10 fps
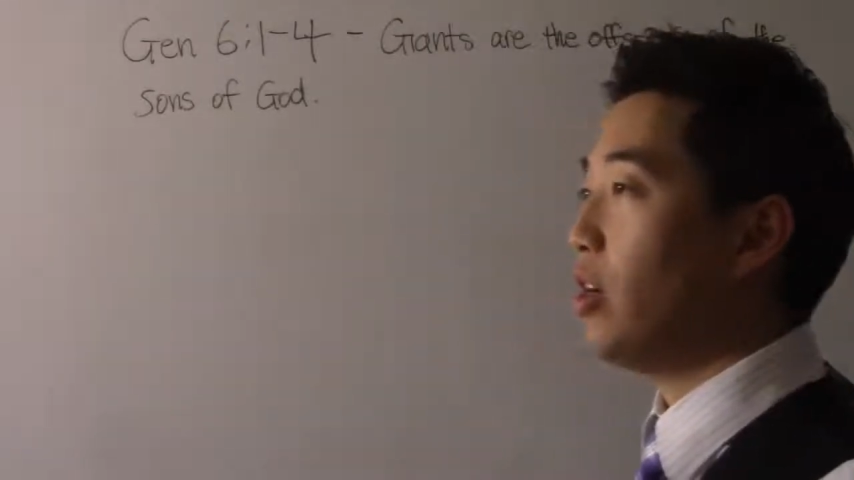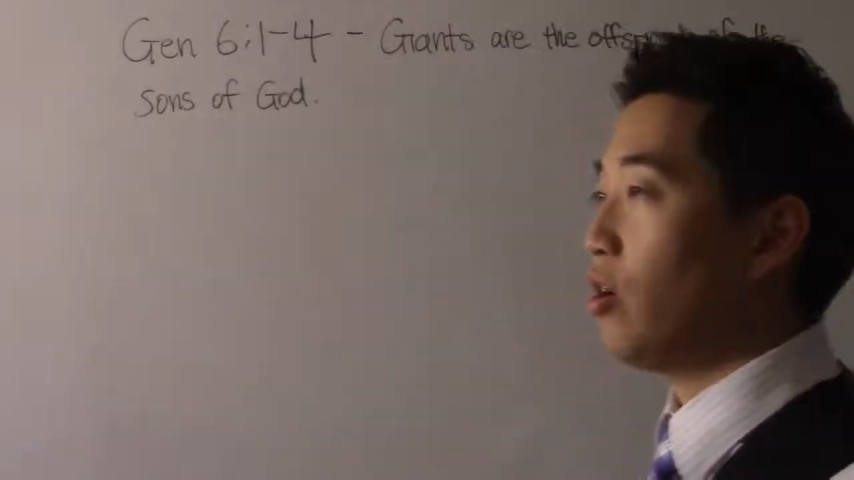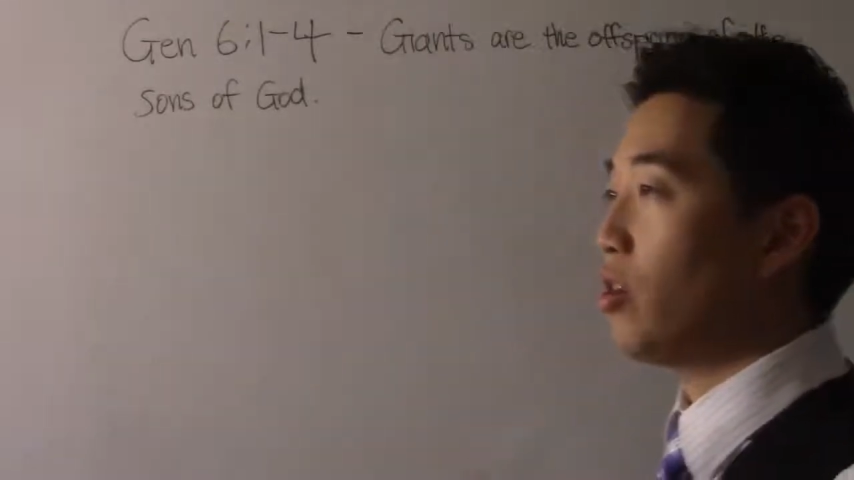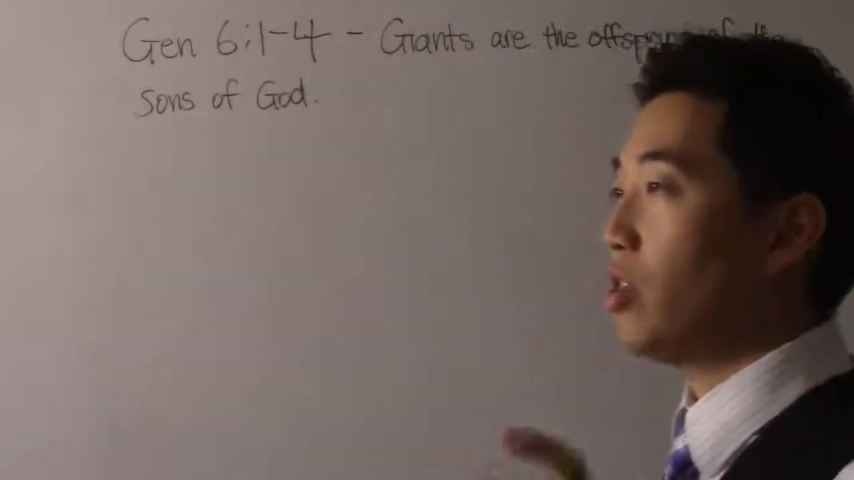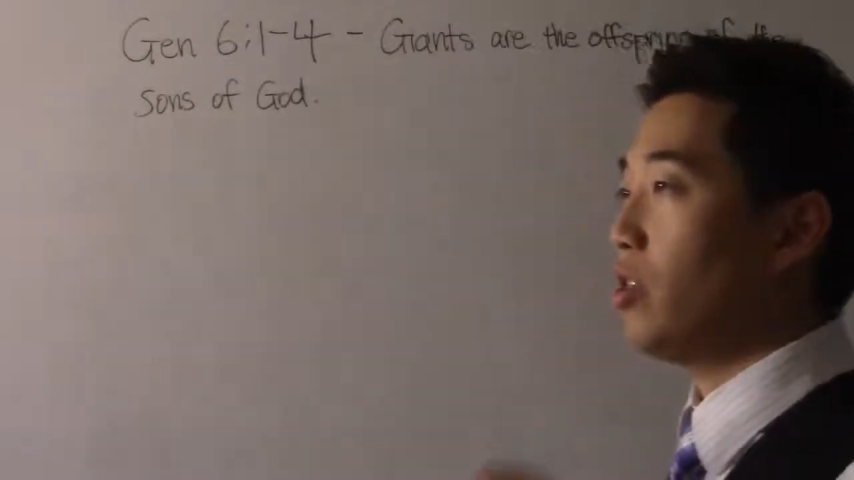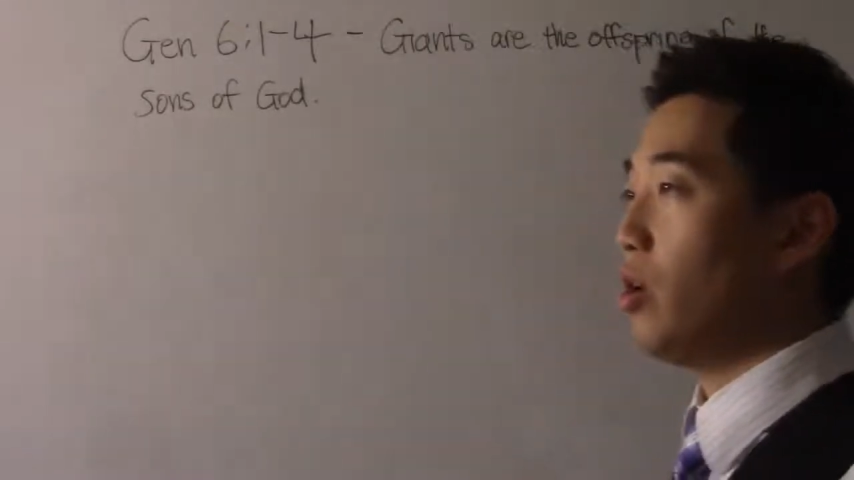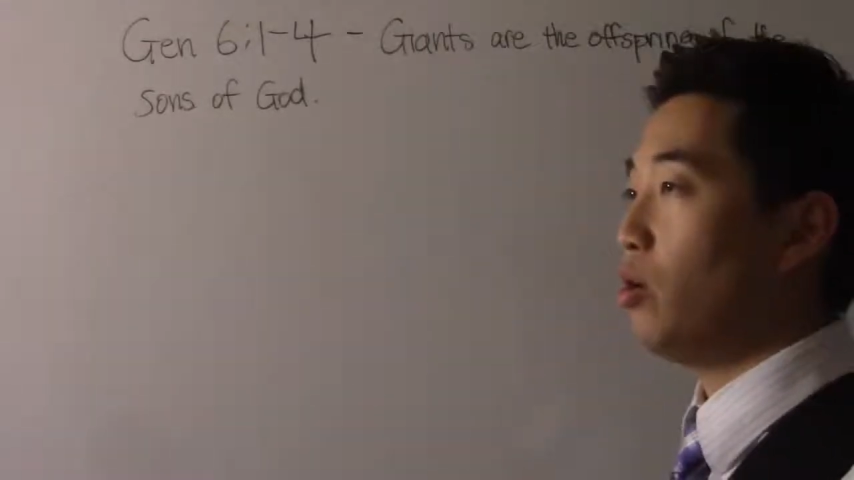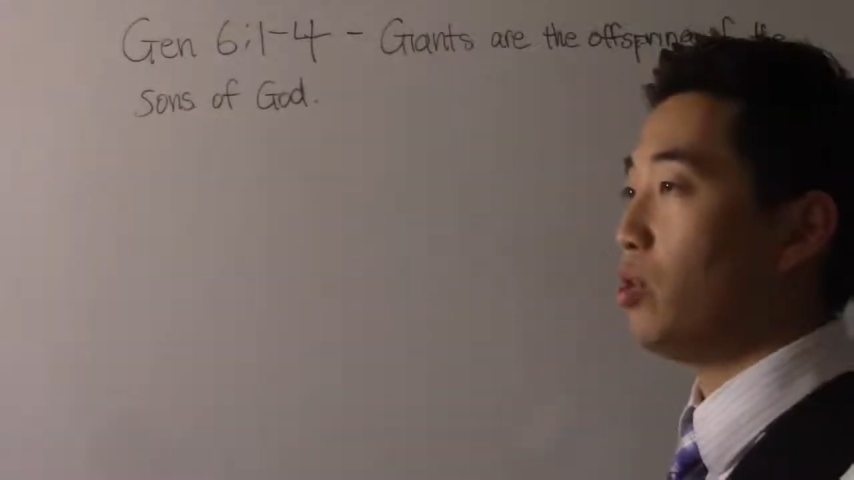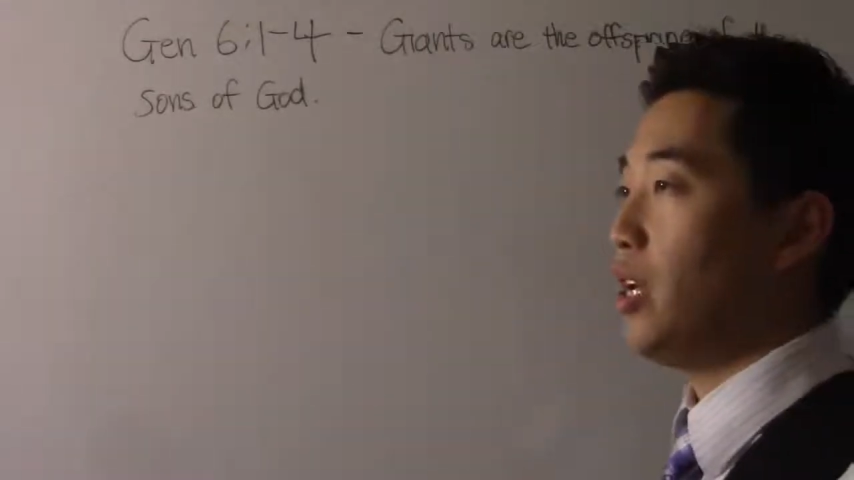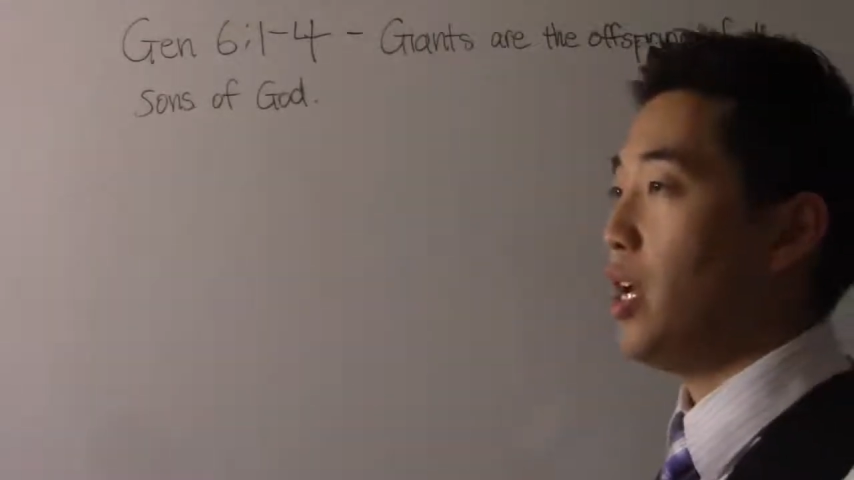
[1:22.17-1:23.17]
earth in
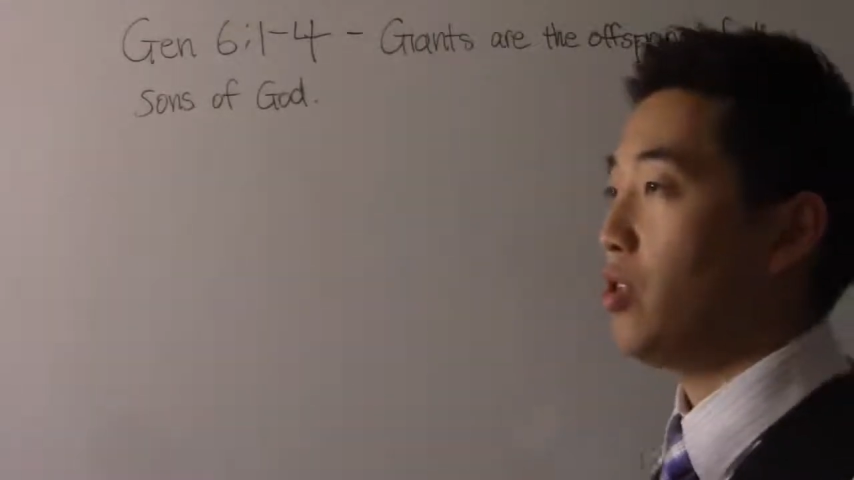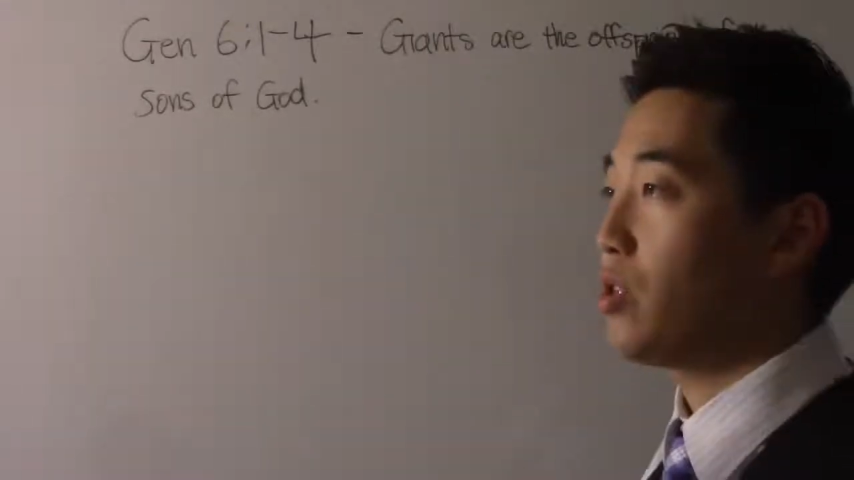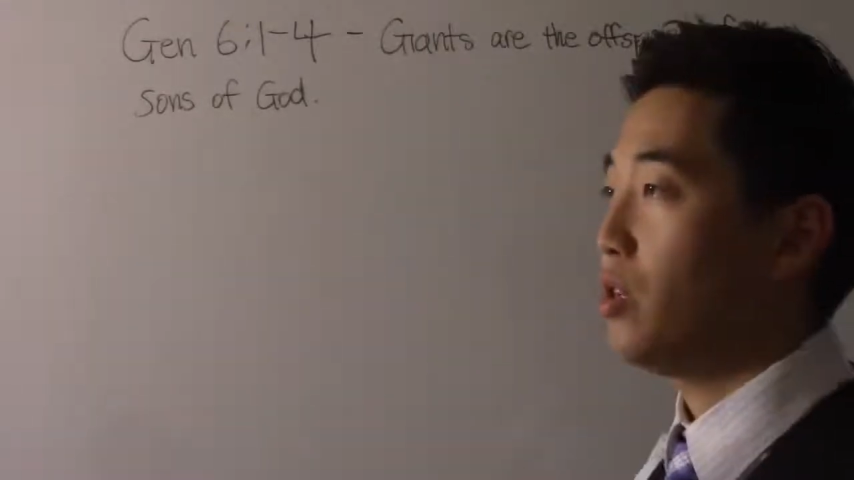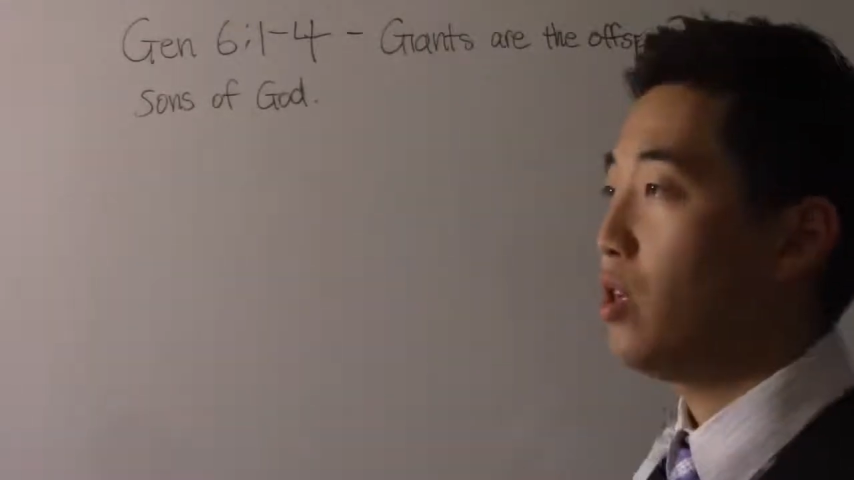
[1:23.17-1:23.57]
those days.